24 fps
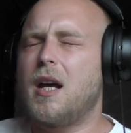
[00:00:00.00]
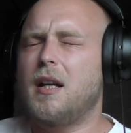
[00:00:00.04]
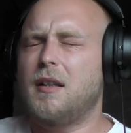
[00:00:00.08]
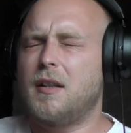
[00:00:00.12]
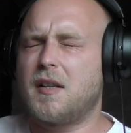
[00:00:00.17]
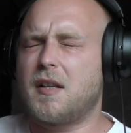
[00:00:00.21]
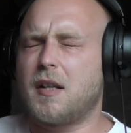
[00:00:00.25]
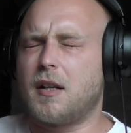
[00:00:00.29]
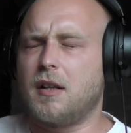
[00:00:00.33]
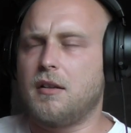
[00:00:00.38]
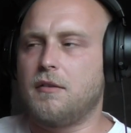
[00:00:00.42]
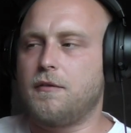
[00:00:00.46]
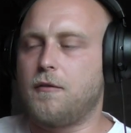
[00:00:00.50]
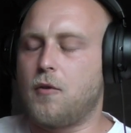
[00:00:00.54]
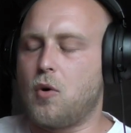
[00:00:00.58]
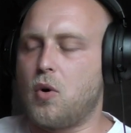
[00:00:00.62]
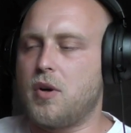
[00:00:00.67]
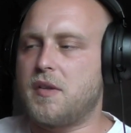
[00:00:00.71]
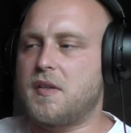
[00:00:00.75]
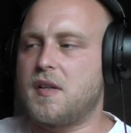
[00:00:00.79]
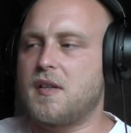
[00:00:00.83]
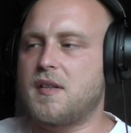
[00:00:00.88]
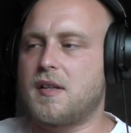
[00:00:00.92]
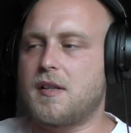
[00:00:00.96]

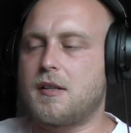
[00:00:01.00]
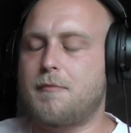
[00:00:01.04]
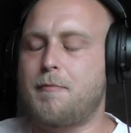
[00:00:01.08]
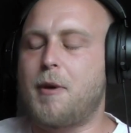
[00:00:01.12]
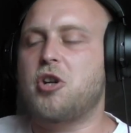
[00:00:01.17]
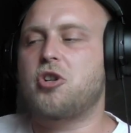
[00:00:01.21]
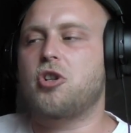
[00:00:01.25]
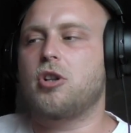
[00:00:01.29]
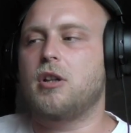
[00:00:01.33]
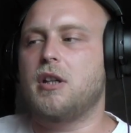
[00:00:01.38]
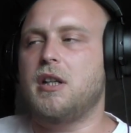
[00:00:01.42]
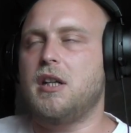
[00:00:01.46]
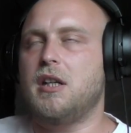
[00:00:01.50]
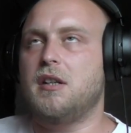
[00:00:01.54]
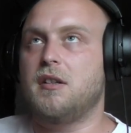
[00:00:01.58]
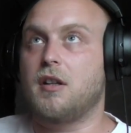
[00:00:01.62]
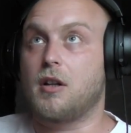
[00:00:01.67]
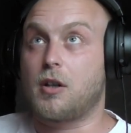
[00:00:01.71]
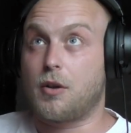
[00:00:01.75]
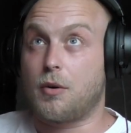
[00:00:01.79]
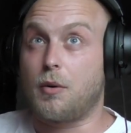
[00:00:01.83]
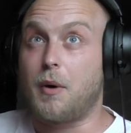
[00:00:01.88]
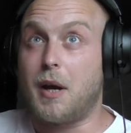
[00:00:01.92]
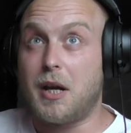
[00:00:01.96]
especially in the
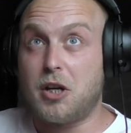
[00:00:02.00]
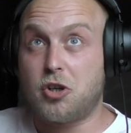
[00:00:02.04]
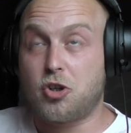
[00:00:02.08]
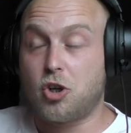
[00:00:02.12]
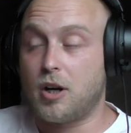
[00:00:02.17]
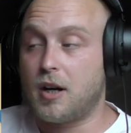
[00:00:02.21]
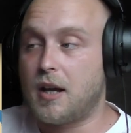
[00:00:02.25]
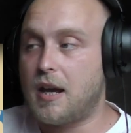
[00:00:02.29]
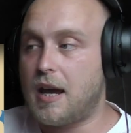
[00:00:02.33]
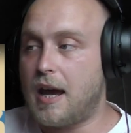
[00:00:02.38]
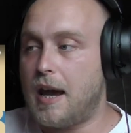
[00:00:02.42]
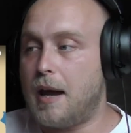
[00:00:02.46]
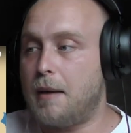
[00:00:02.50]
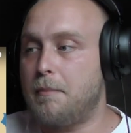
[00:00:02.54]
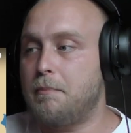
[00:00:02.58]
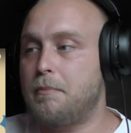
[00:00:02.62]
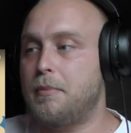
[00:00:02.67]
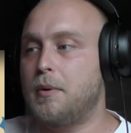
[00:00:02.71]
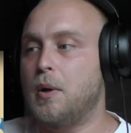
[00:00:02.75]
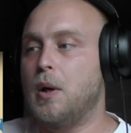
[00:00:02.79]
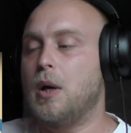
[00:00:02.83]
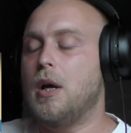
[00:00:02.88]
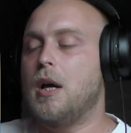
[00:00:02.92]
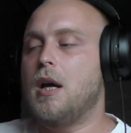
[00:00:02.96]
Croatian
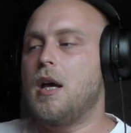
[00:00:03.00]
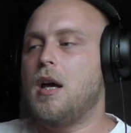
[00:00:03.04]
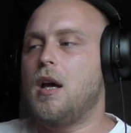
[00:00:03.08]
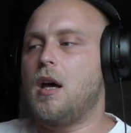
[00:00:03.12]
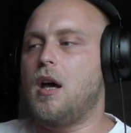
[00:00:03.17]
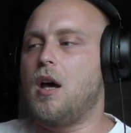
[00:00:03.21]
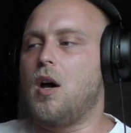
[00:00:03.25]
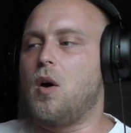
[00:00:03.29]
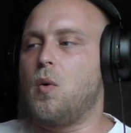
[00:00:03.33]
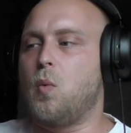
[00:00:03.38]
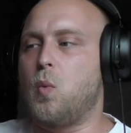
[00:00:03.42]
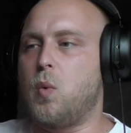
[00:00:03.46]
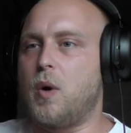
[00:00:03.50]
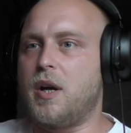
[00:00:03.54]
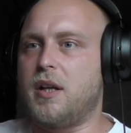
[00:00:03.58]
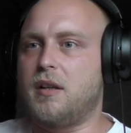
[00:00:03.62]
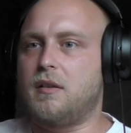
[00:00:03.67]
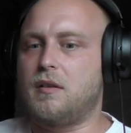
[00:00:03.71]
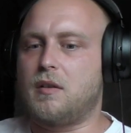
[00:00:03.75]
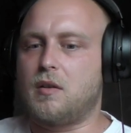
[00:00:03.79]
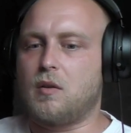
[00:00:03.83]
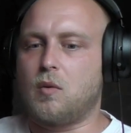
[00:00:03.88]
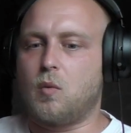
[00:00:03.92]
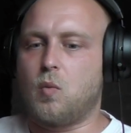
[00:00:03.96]
camp,
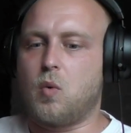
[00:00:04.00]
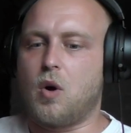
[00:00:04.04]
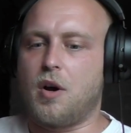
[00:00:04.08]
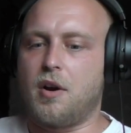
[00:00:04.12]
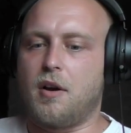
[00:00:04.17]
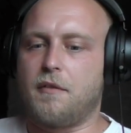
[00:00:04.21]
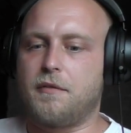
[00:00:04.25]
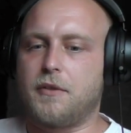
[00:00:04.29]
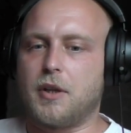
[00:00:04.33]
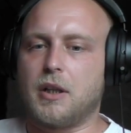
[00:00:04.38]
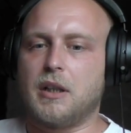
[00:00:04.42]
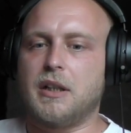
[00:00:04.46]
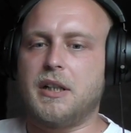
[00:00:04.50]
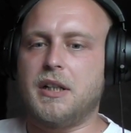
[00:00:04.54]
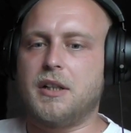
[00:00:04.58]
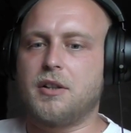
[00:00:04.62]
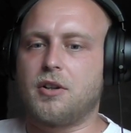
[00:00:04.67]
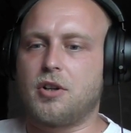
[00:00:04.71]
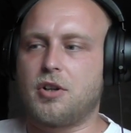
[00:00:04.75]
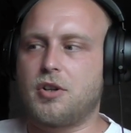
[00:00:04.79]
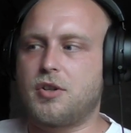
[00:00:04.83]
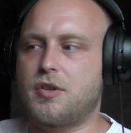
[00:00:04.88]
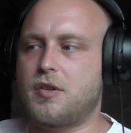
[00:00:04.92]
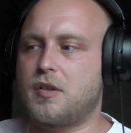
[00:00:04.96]
with one of the
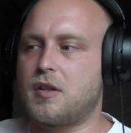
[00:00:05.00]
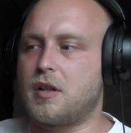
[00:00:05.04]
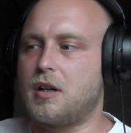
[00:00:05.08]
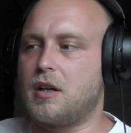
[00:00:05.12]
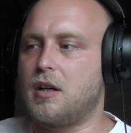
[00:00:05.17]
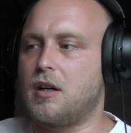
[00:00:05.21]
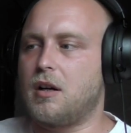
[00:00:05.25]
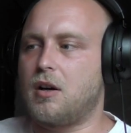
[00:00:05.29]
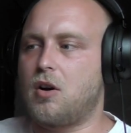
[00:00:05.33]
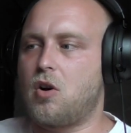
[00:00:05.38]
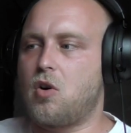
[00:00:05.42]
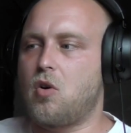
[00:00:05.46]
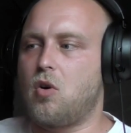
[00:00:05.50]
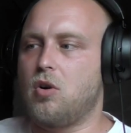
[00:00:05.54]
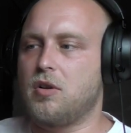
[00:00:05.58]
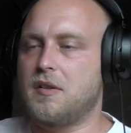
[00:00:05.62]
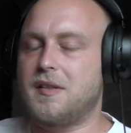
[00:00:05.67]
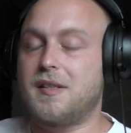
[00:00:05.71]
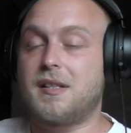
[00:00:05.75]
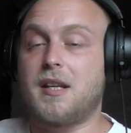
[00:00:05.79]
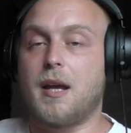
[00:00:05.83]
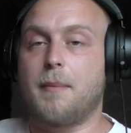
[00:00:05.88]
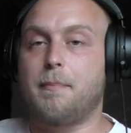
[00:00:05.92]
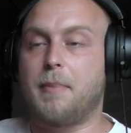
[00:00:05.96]
leaders called
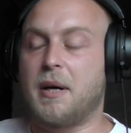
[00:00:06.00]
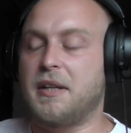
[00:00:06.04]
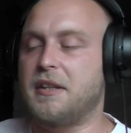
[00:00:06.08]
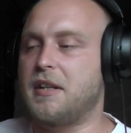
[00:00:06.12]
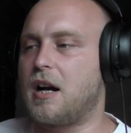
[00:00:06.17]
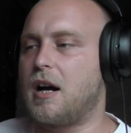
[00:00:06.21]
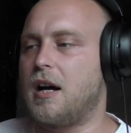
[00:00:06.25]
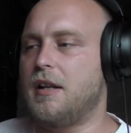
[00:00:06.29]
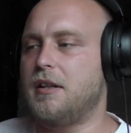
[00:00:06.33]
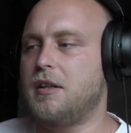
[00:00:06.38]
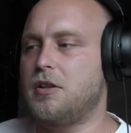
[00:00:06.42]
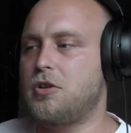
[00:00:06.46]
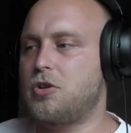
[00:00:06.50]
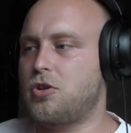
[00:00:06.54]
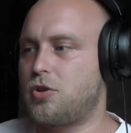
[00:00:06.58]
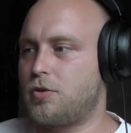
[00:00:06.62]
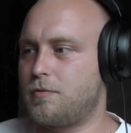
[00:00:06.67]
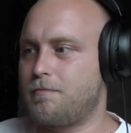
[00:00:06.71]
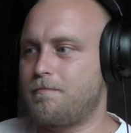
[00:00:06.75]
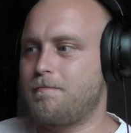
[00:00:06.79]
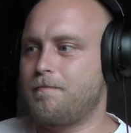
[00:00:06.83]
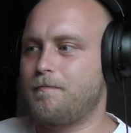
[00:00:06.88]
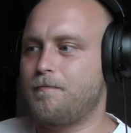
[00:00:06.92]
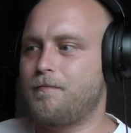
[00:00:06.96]
Stjepan Radic.
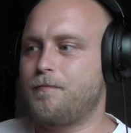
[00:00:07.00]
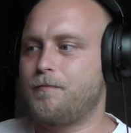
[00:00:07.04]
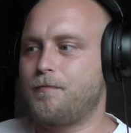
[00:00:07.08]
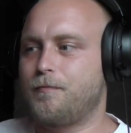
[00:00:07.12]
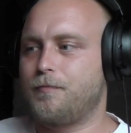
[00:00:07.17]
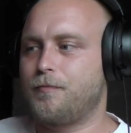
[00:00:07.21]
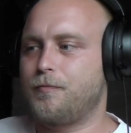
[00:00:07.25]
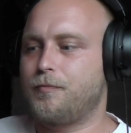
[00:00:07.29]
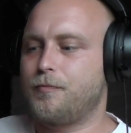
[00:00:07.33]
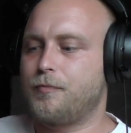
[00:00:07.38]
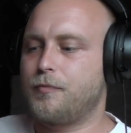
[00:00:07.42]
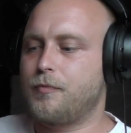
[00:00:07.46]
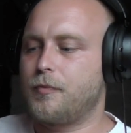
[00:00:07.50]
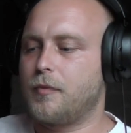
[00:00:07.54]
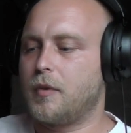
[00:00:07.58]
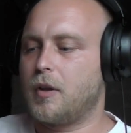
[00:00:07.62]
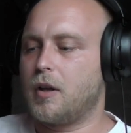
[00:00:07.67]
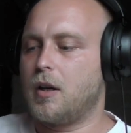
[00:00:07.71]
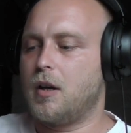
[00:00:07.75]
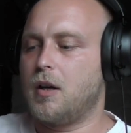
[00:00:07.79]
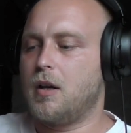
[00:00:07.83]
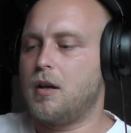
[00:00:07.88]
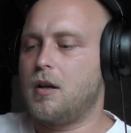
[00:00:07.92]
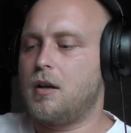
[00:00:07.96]

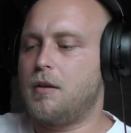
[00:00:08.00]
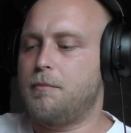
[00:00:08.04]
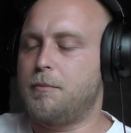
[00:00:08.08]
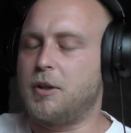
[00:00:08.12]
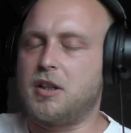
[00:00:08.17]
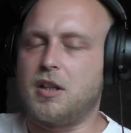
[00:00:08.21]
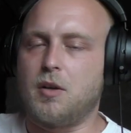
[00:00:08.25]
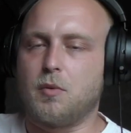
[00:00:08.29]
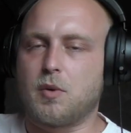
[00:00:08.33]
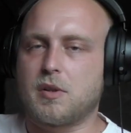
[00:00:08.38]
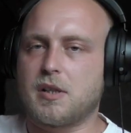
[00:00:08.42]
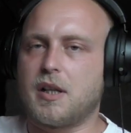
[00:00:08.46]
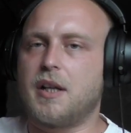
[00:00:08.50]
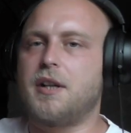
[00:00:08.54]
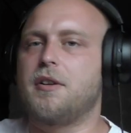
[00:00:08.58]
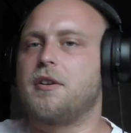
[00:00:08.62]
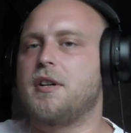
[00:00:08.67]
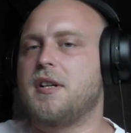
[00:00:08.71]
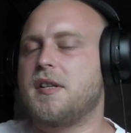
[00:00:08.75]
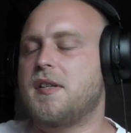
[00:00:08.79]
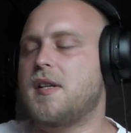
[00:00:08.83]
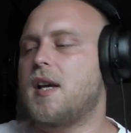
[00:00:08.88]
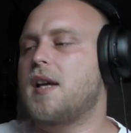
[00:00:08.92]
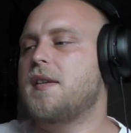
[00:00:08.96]
But he was later
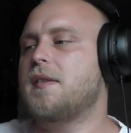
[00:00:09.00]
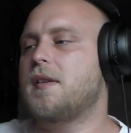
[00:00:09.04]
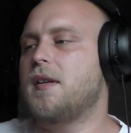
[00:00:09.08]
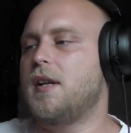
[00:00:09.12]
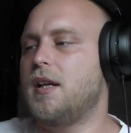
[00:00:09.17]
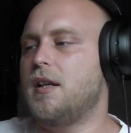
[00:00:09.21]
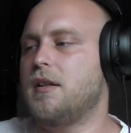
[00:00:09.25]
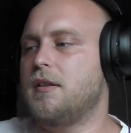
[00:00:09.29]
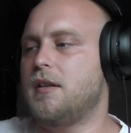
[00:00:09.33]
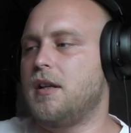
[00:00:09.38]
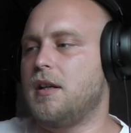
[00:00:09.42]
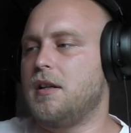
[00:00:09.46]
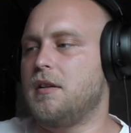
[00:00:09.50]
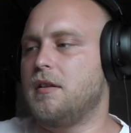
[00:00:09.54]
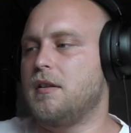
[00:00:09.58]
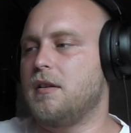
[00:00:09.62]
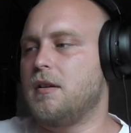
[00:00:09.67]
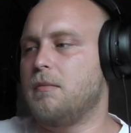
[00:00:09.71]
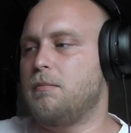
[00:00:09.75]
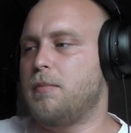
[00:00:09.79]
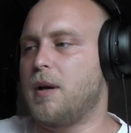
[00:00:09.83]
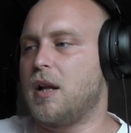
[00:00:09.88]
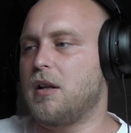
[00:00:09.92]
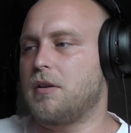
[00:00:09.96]
assassinated in
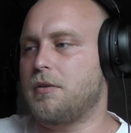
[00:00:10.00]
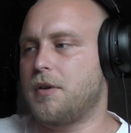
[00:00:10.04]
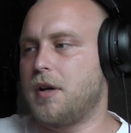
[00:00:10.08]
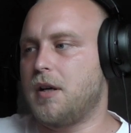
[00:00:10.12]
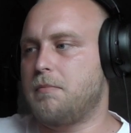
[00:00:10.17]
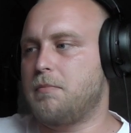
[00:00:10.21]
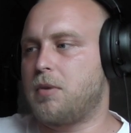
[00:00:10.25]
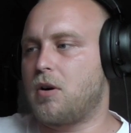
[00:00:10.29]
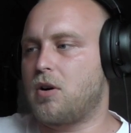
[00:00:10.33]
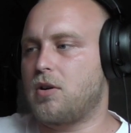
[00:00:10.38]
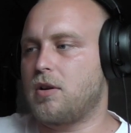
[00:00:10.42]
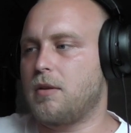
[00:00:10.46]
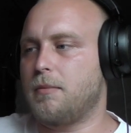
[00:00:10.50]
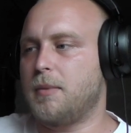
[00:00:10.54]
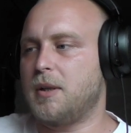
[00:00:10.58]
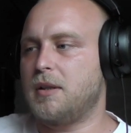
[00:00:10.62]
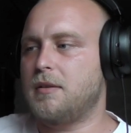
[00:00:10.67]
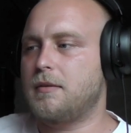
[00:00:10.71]
the Belgrade parliament.